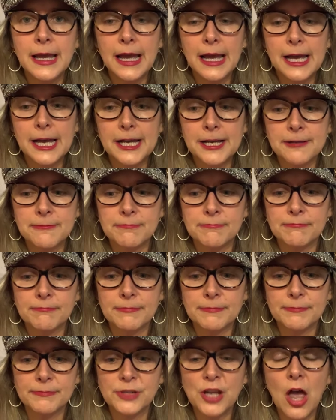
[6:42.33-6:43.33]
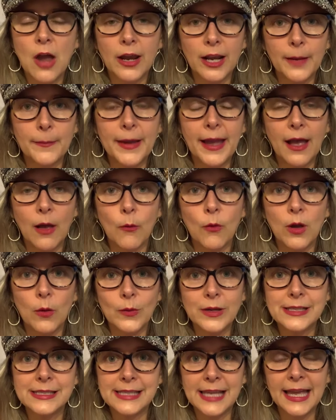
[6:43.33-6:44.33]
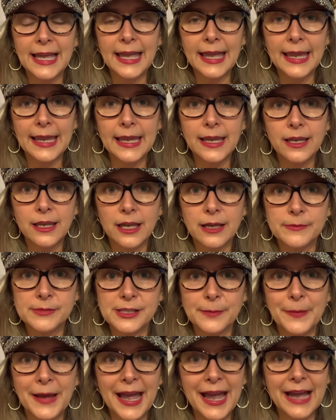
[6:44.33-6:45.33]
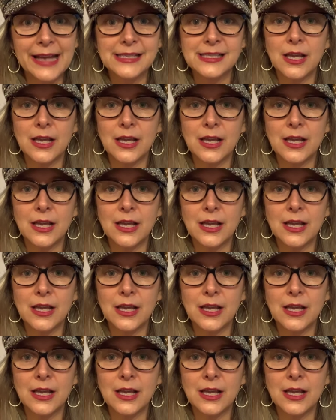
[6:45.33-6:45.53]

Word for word: Um, talking about what we say comes to pass.